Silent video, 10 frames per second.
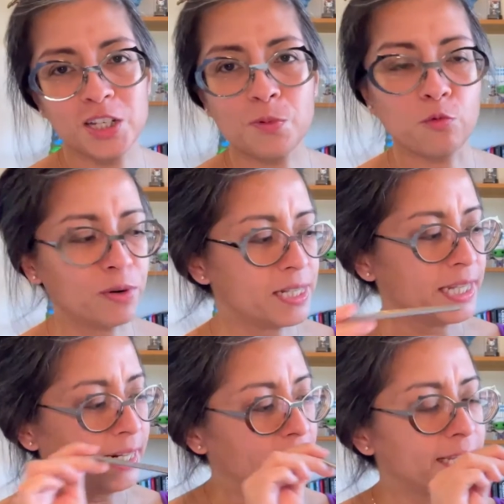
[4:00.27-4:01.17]
more
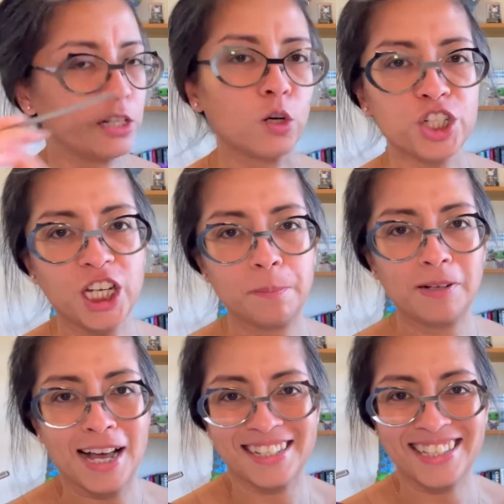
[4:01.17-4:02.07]
resilient. They're not cheap
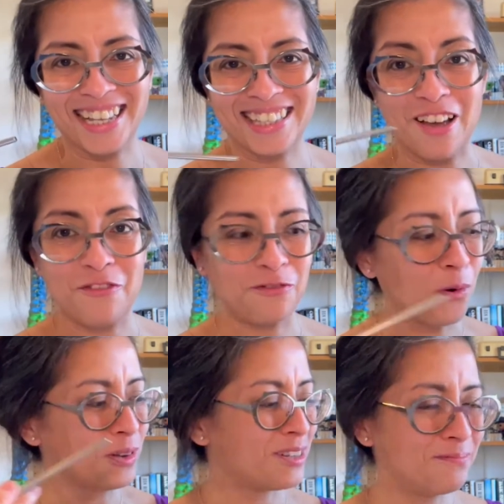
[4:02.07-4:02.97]
plastic that
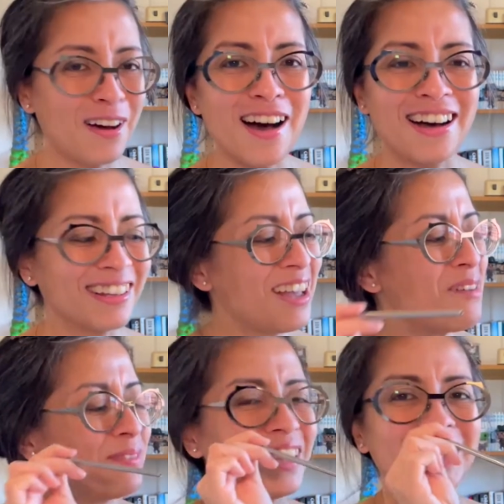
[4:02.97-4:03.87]
falls apart,
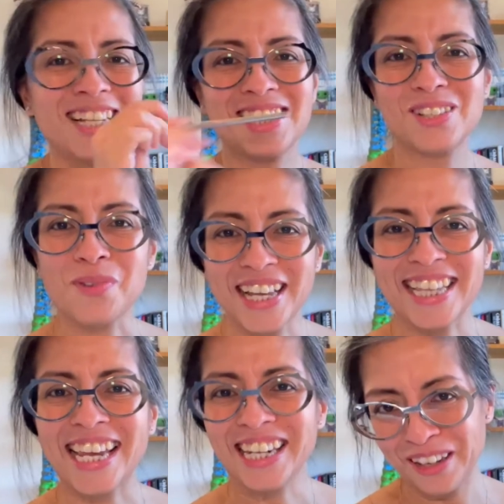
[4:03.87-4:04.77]
but this is where
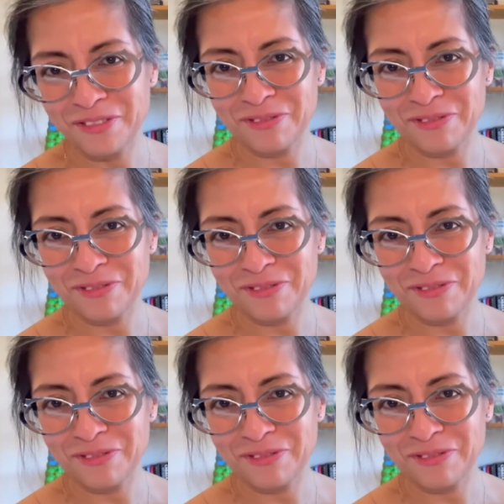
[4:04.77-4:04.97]
they live.